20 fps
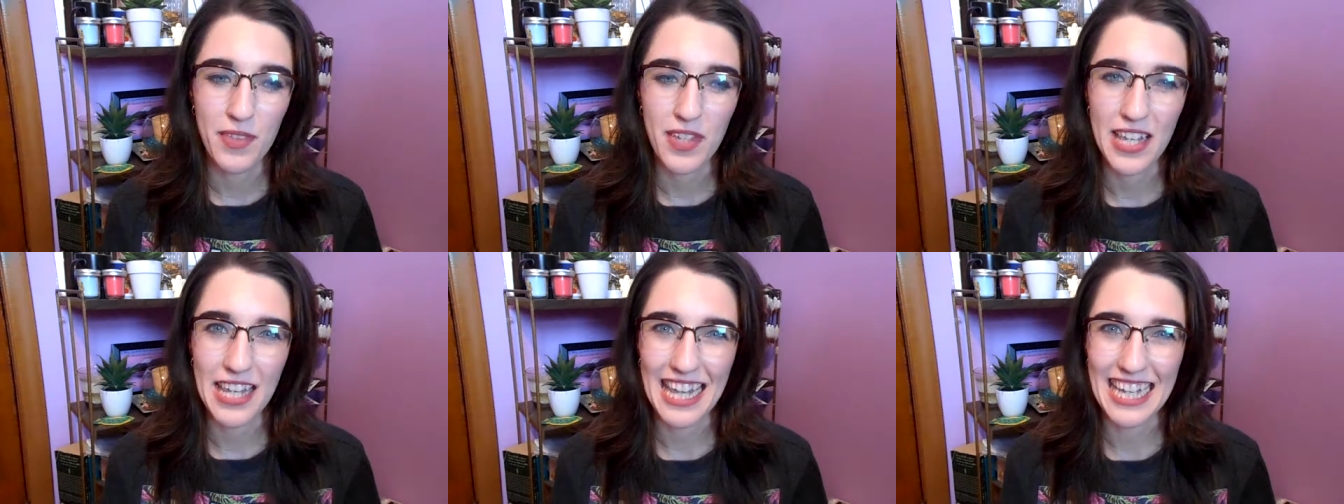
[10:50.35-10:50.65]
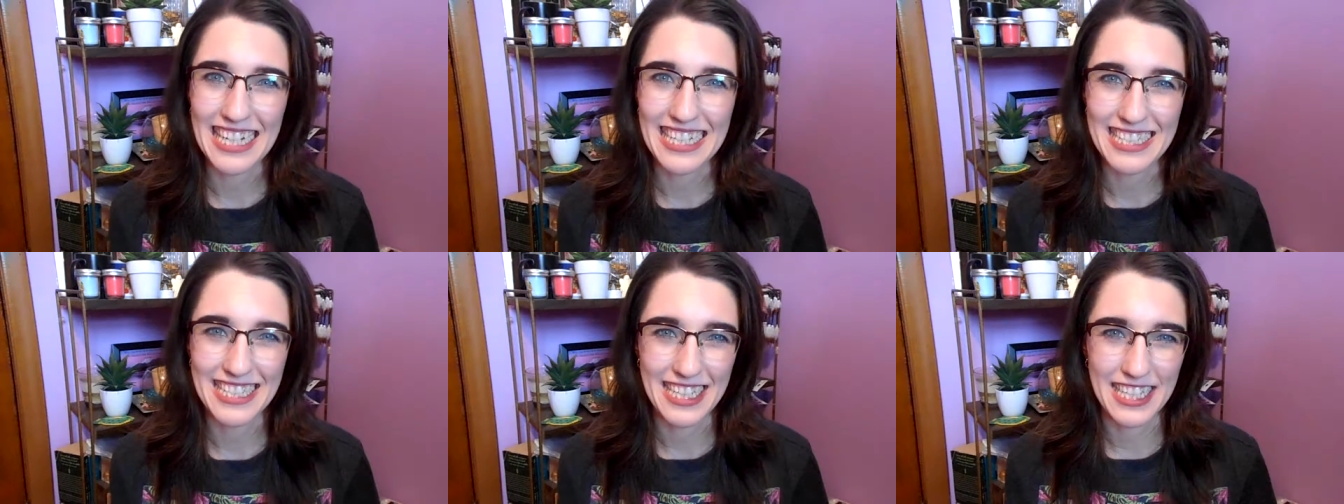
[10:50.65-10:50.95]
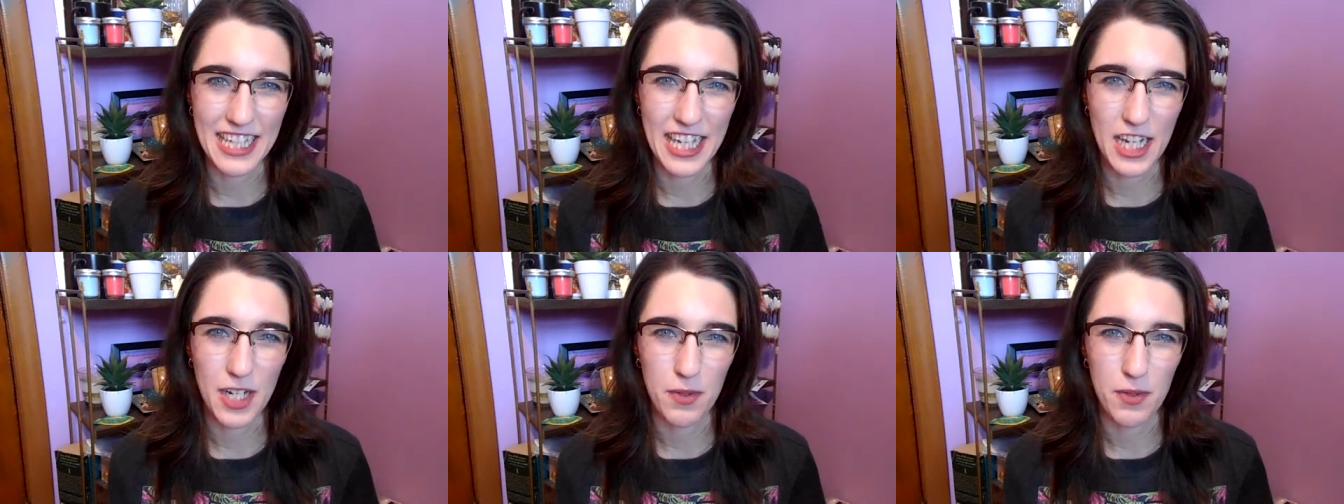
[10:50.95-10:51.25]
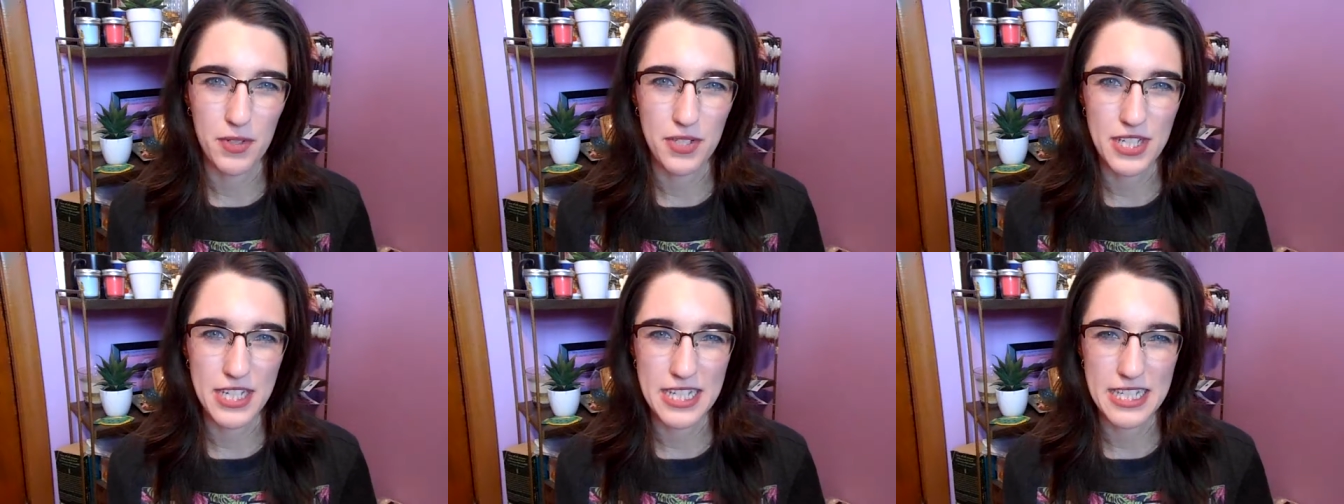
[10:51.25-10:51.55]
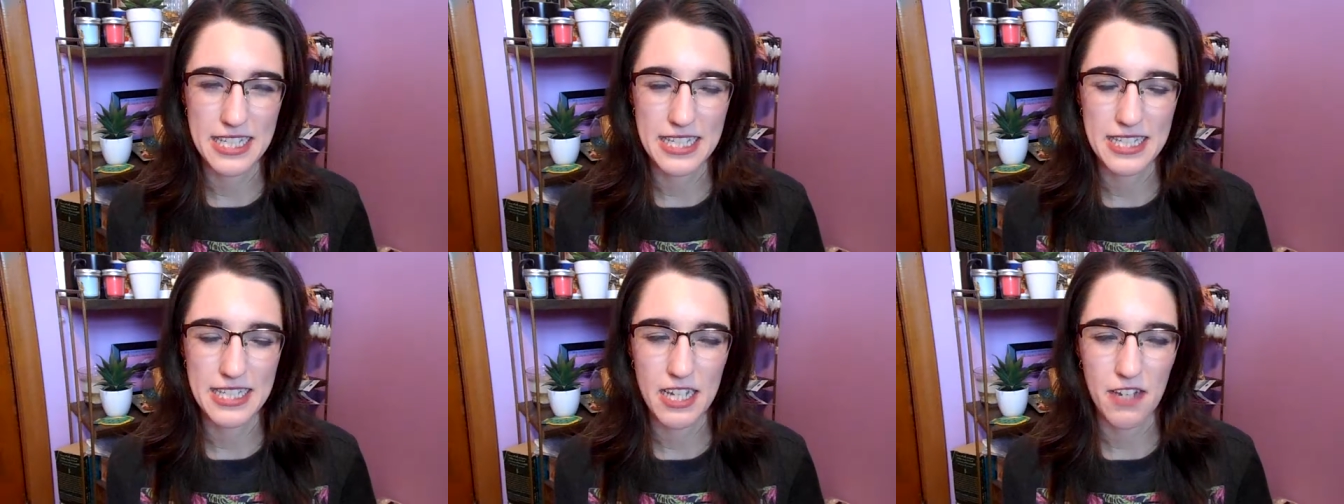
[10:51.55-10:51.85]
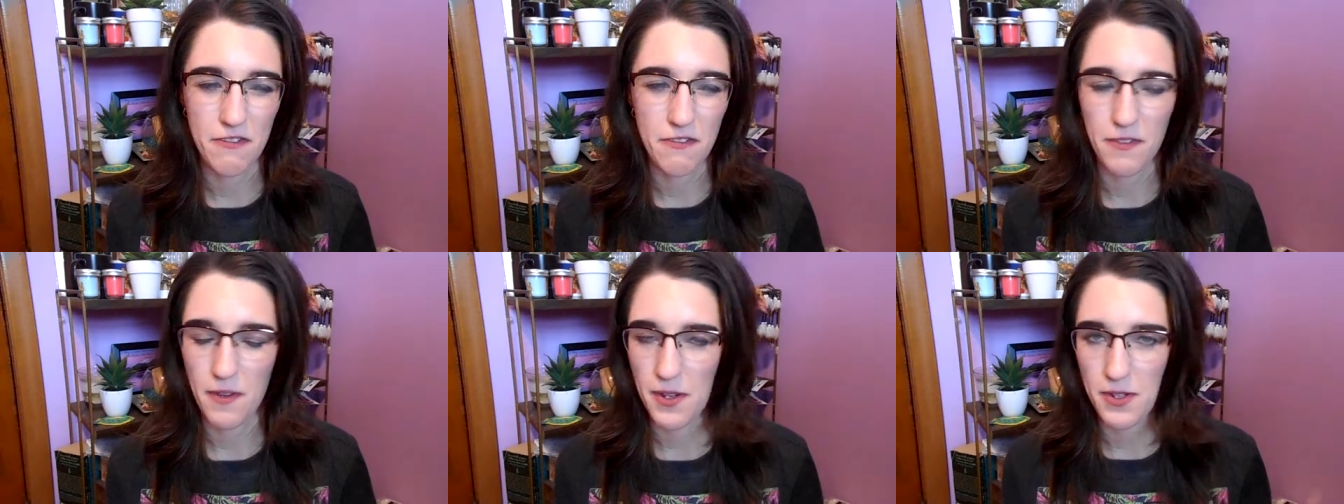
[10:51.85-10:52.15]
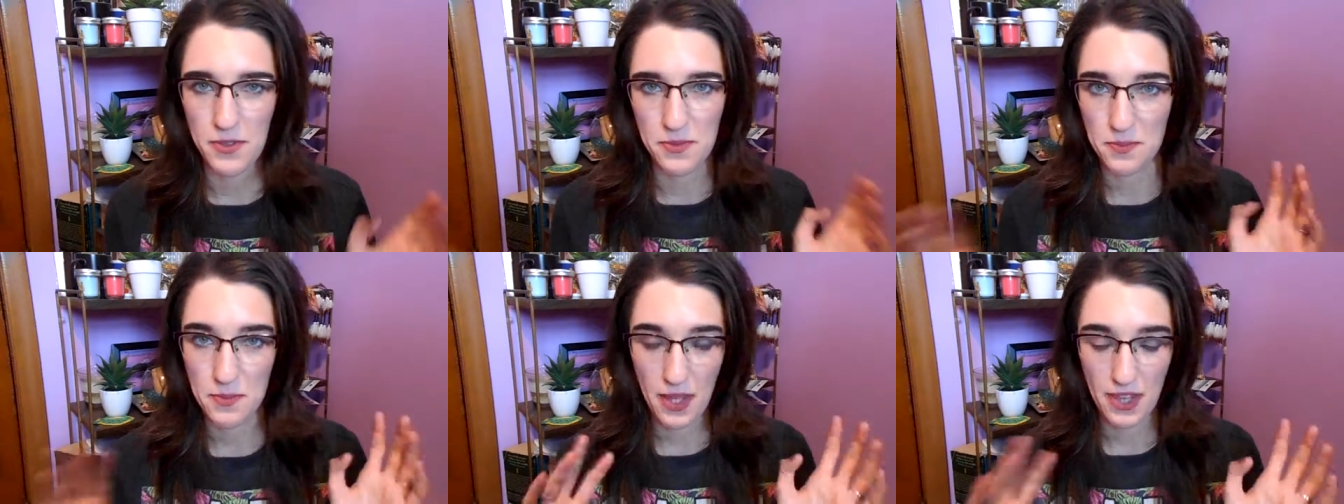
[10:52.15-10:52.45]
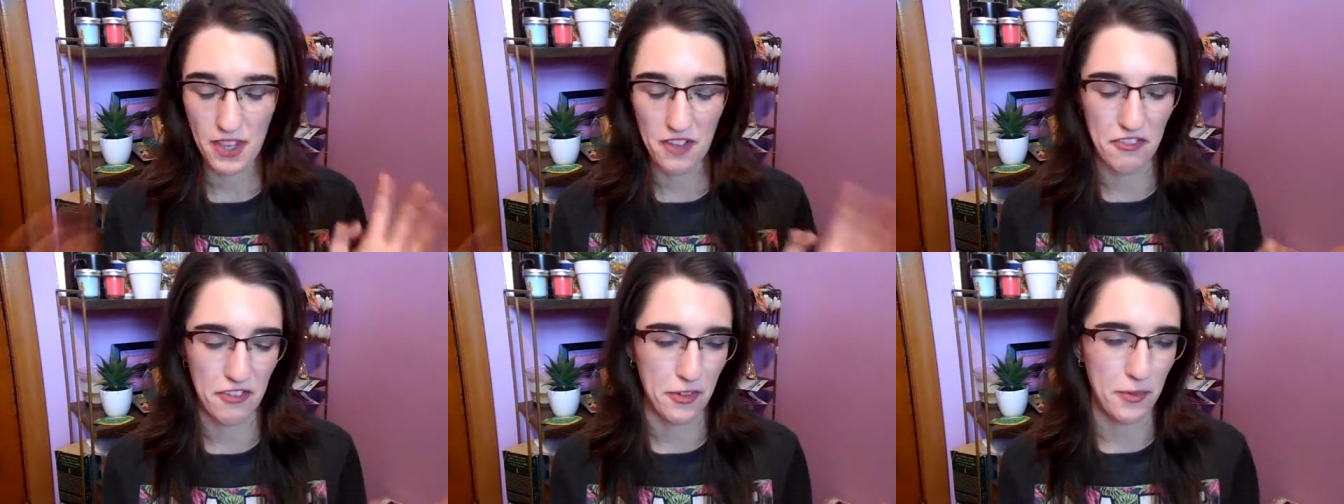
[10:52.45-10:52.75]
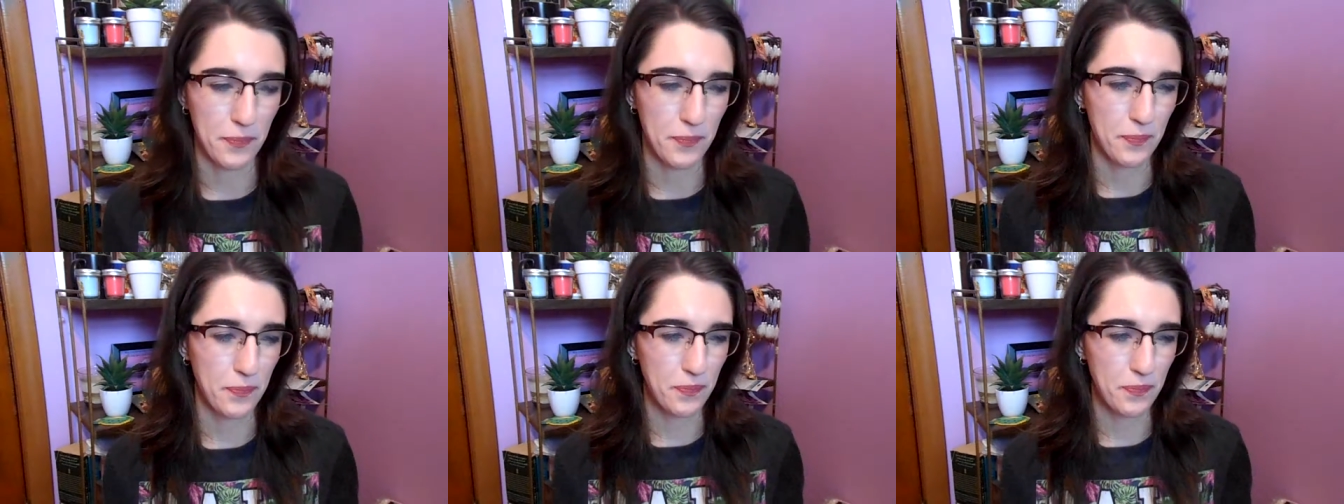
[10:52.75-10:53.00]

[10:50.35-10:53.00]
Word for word: like skincare routines and stuff. I just, I love her.